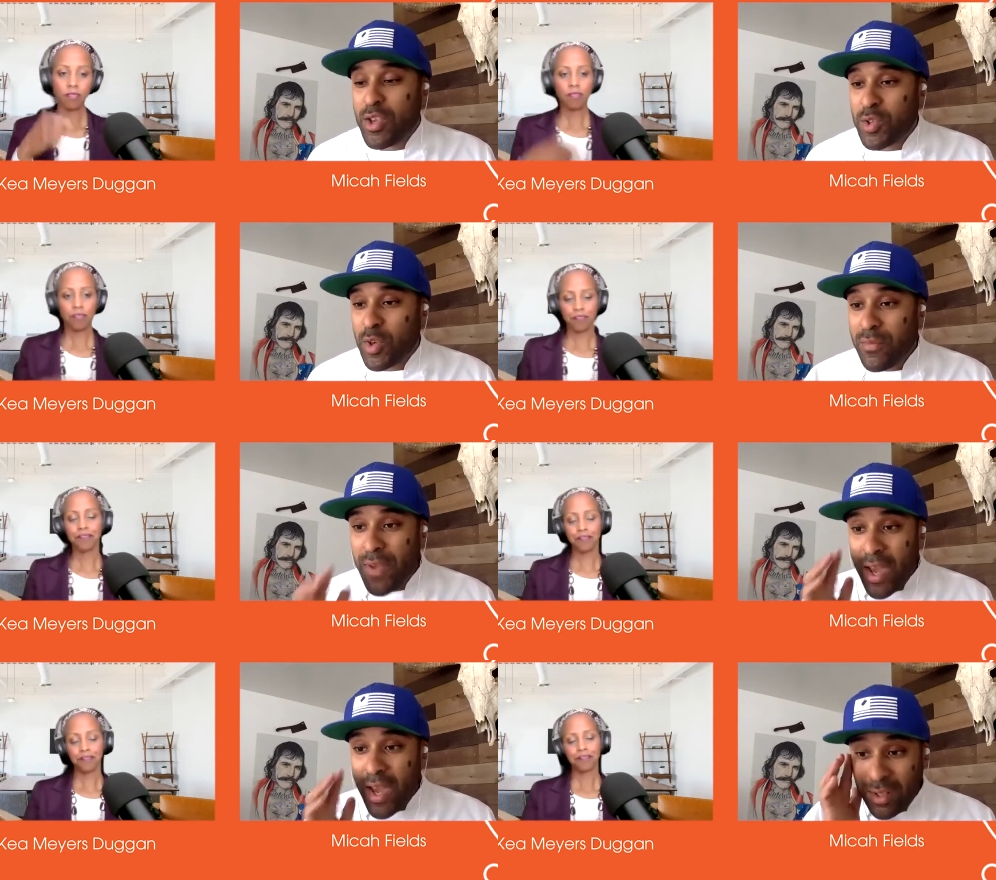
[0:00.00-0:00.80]
Speaker 1: Mm-hmm. So I've
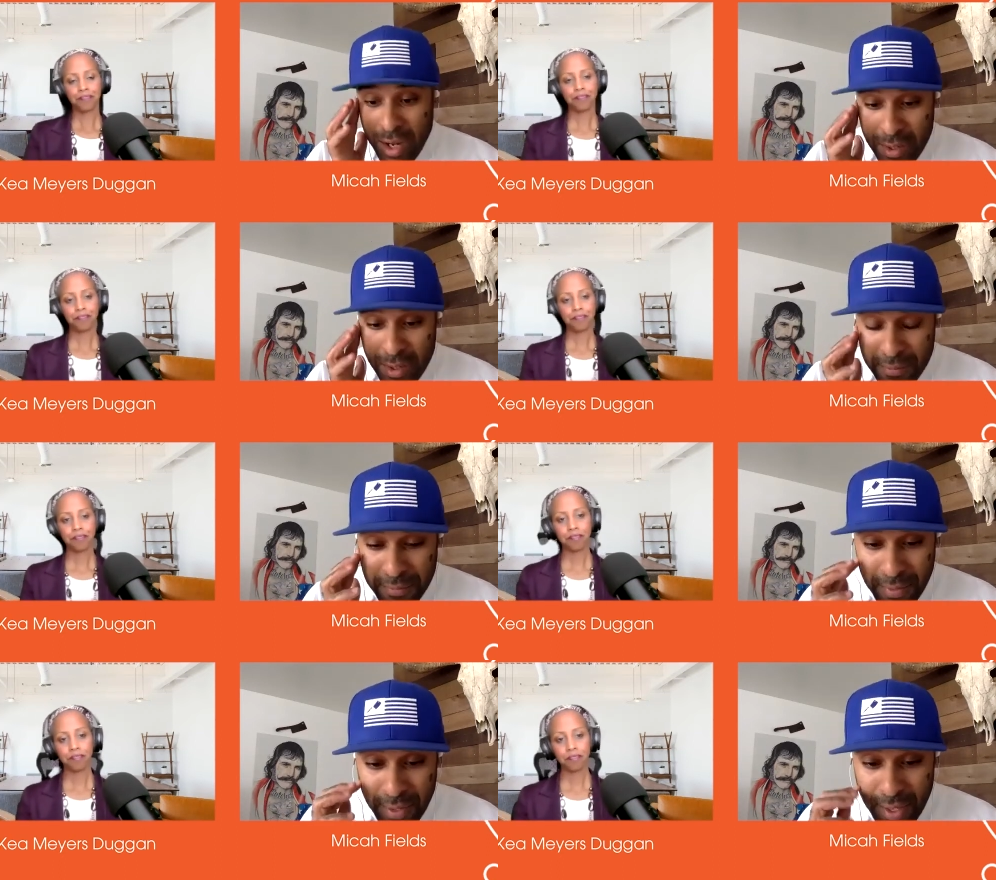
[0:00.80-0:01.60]
had a lot
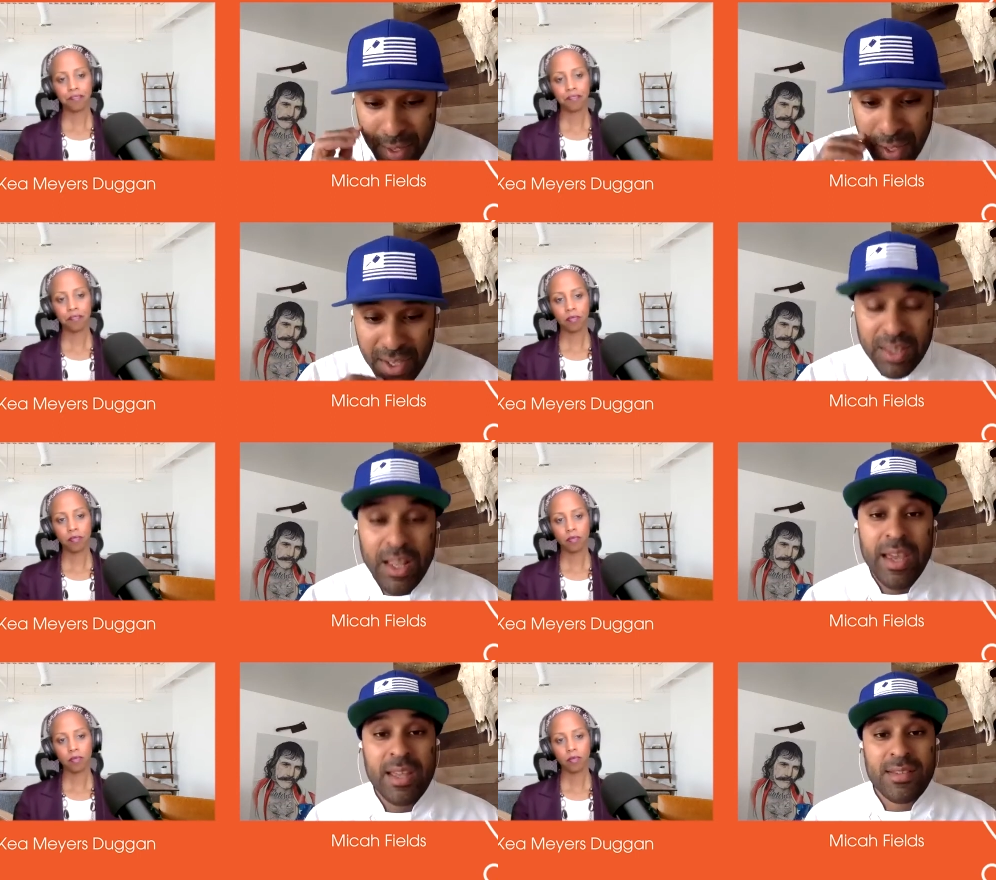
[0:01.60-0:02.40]
of uh,
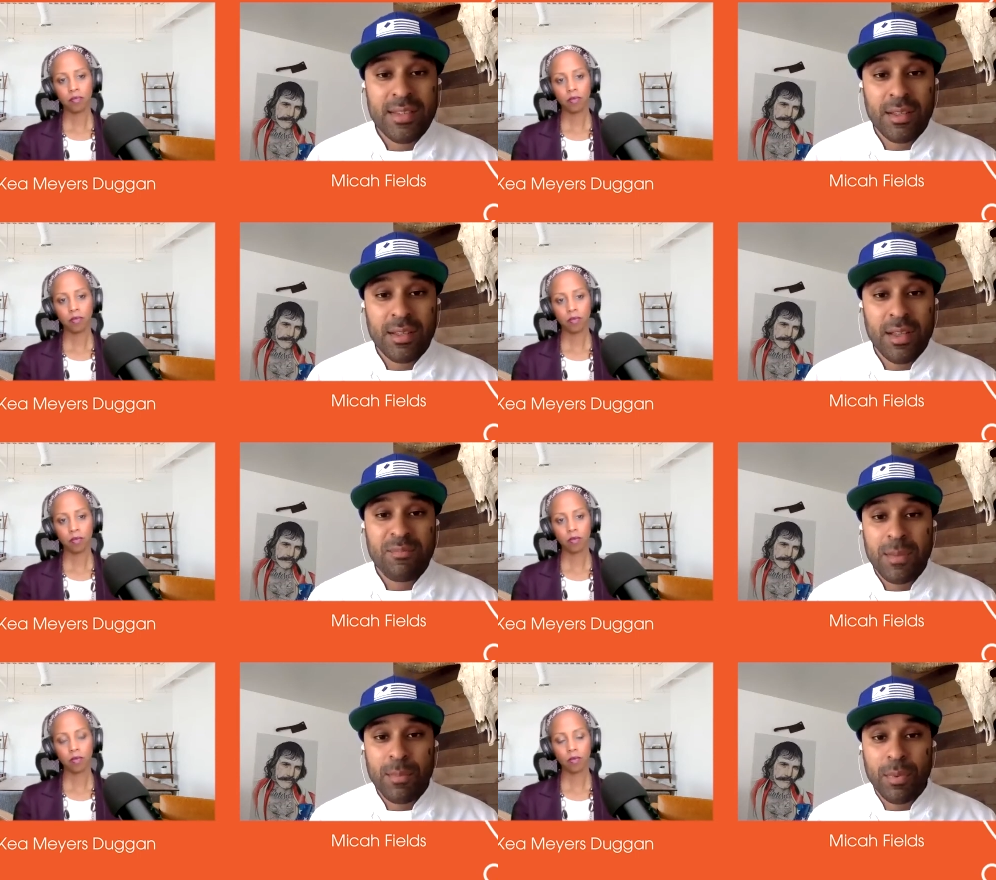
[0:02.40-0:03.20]
clients, a lot
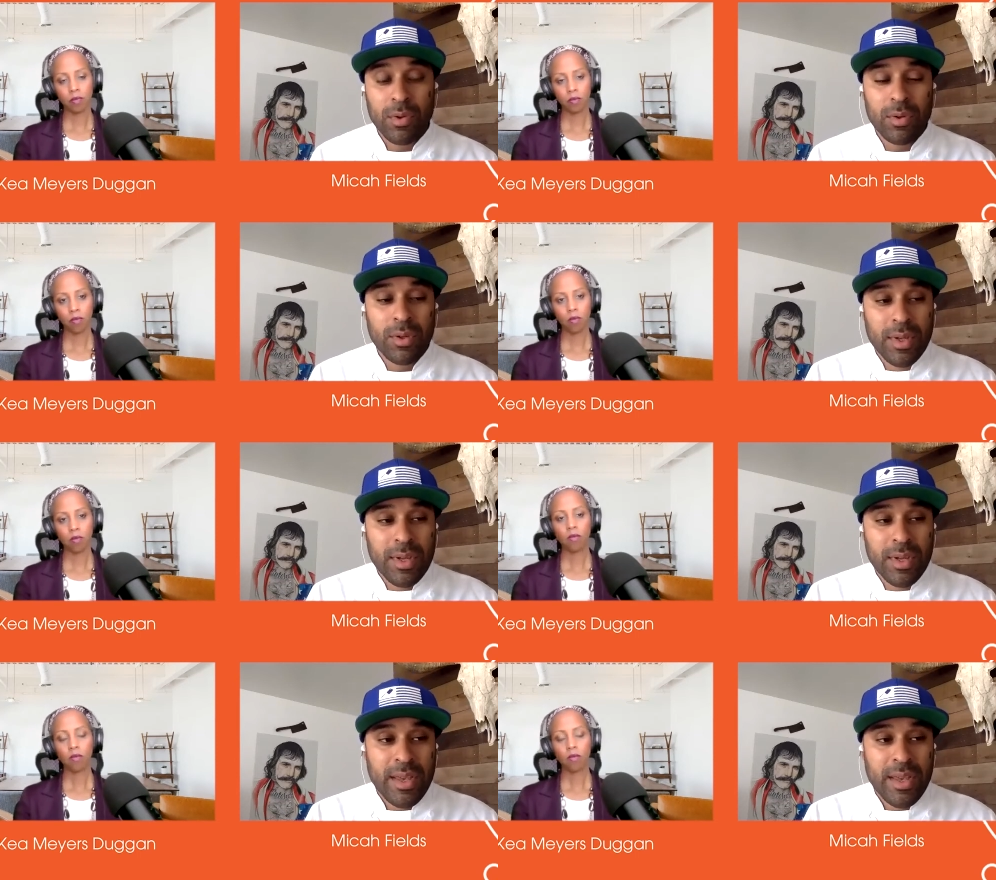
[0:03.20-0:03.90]
of people